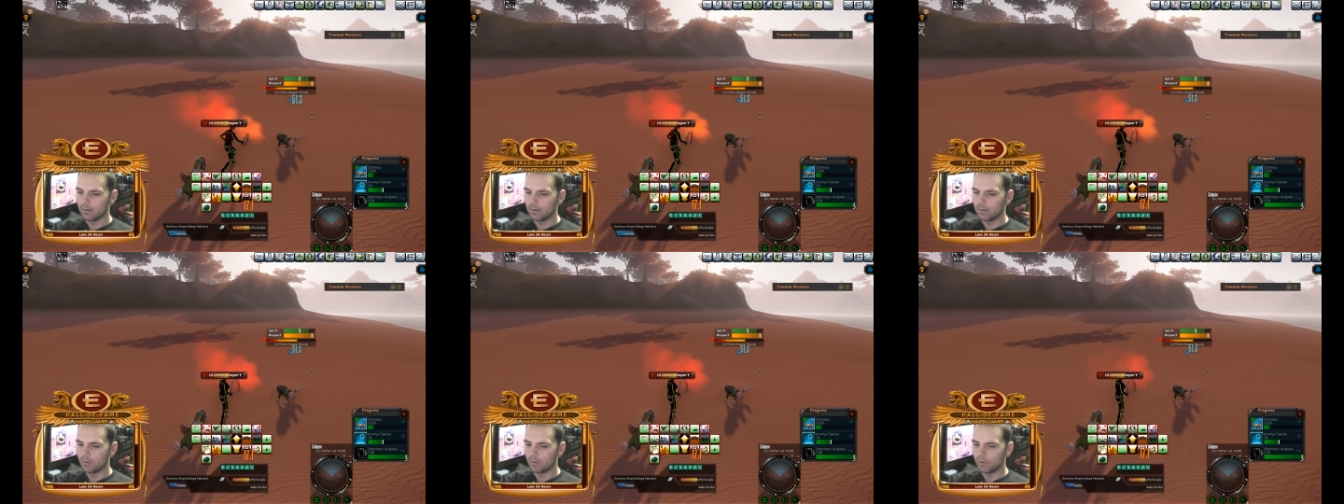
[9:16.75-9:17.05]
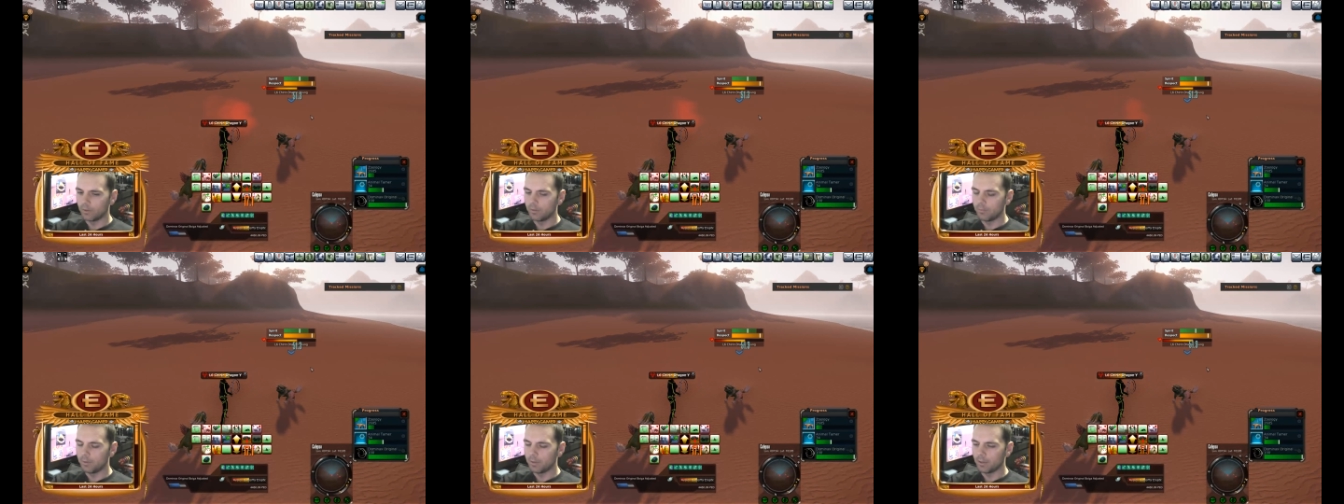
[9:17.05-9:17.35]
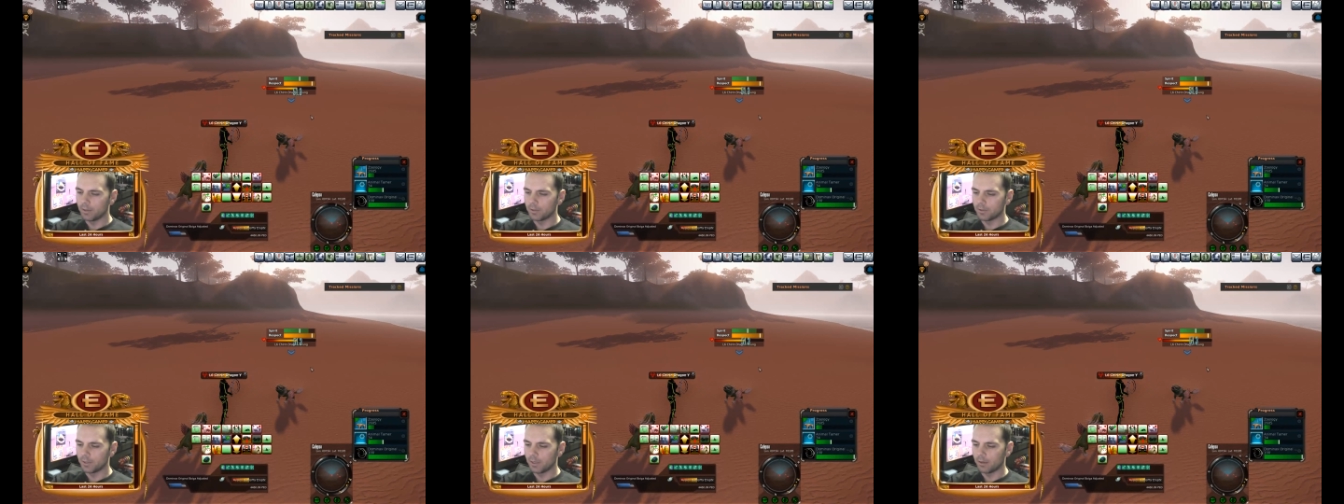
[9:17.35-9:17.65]
Only
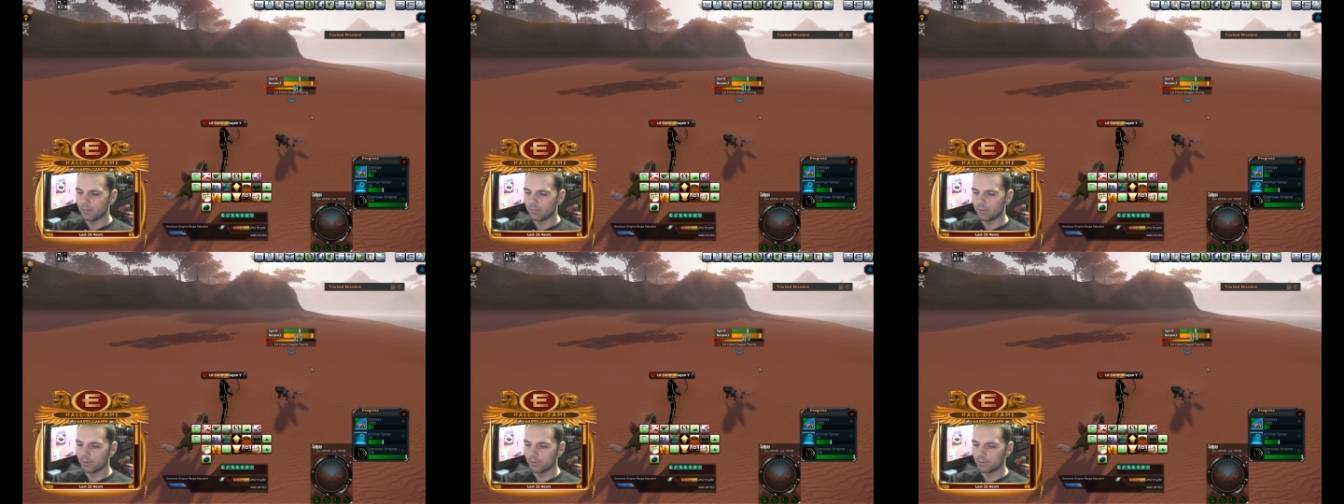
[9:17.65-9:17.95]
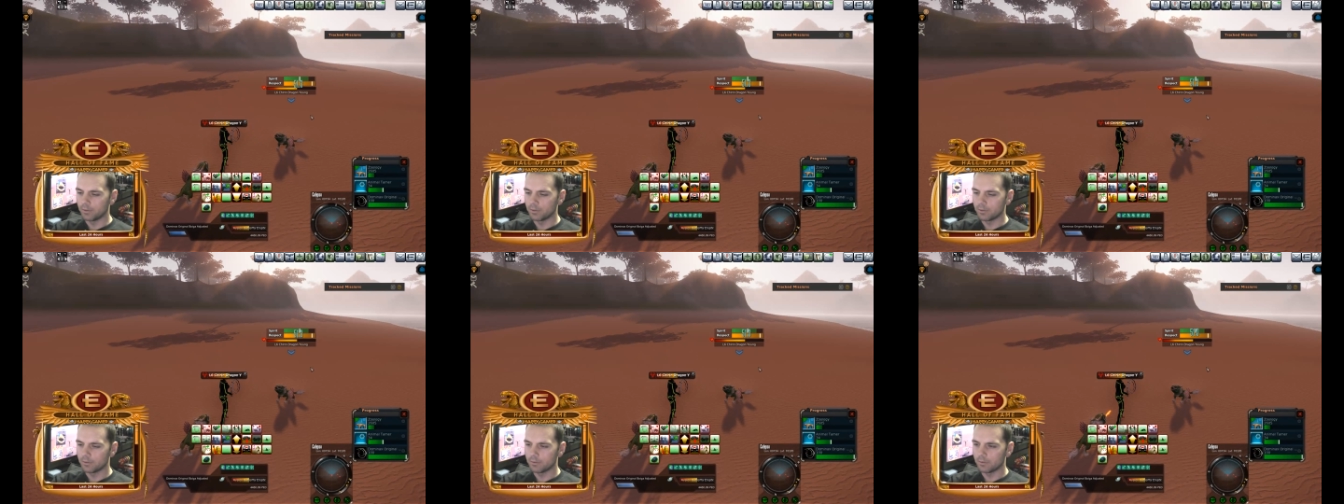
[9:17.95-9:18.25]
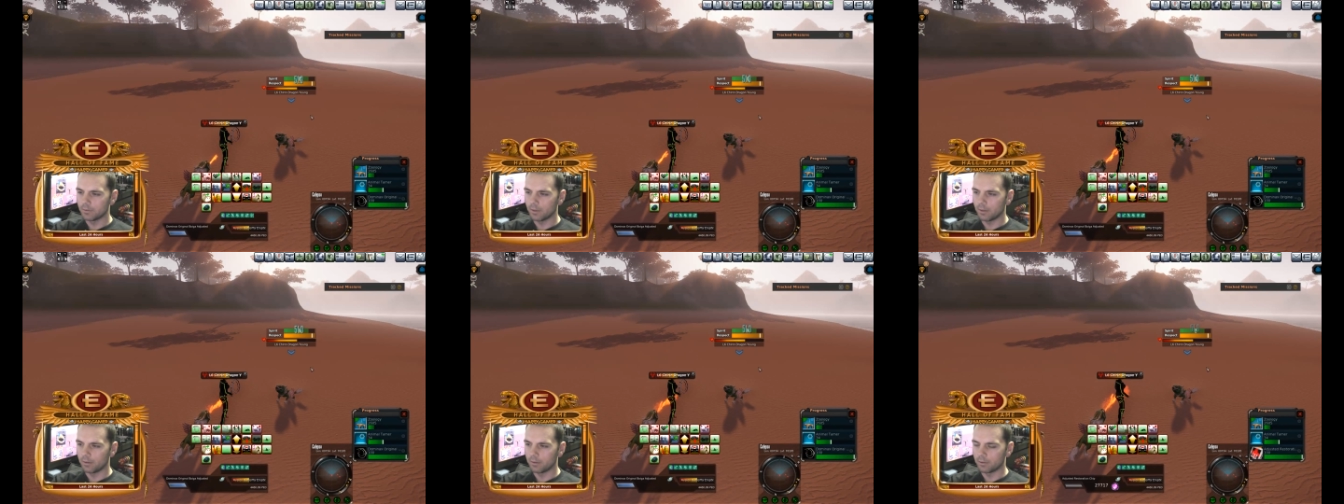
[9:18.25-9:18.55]
because I have all this
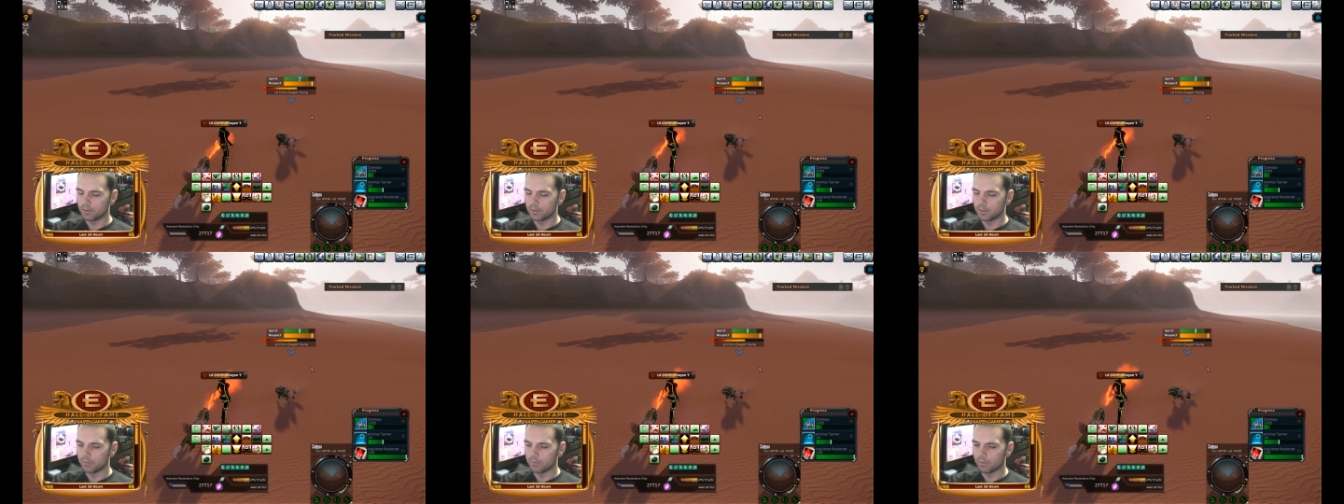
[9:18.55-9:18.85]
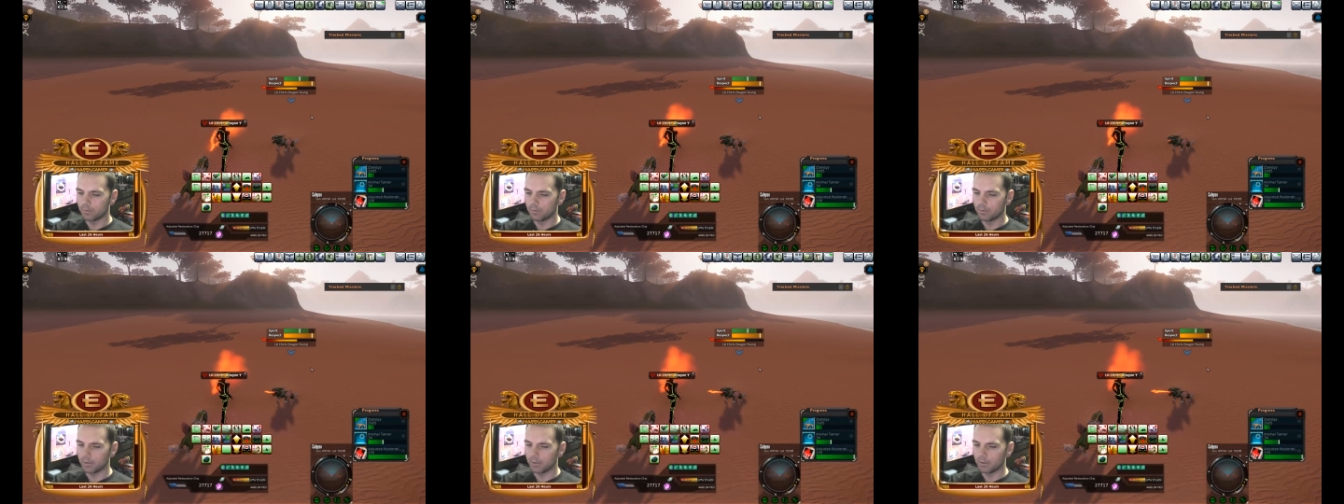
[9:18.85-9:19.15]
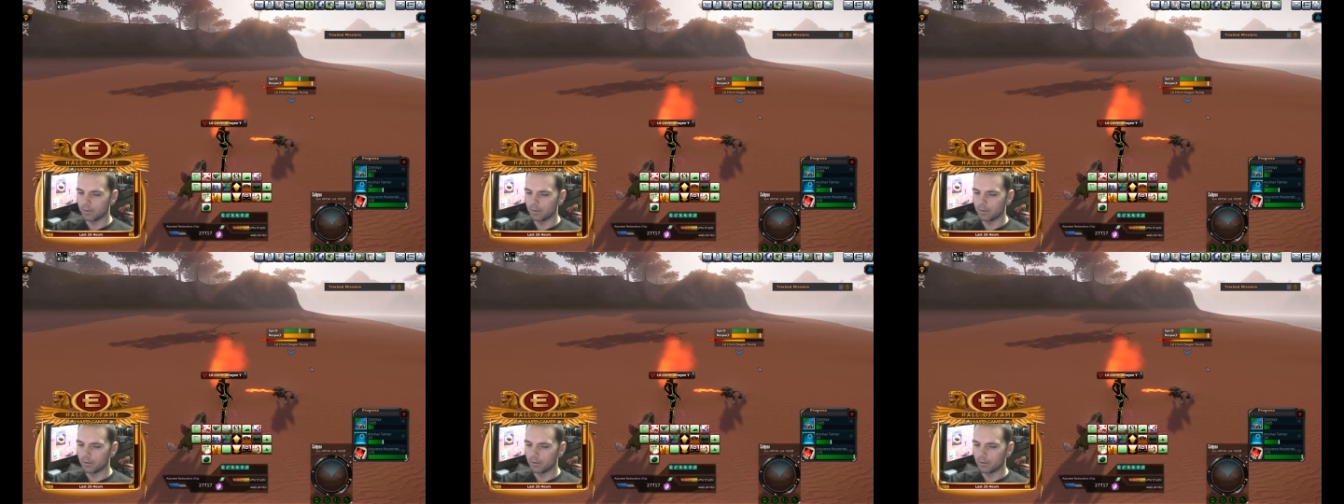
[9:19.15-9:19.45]
other stuff going
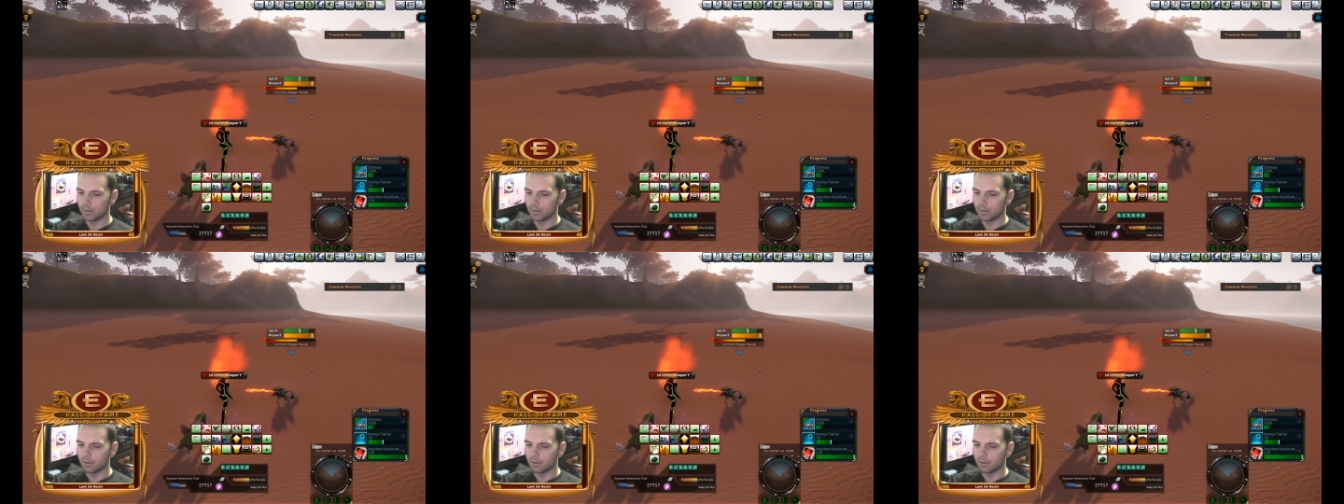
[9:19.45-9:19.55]
on.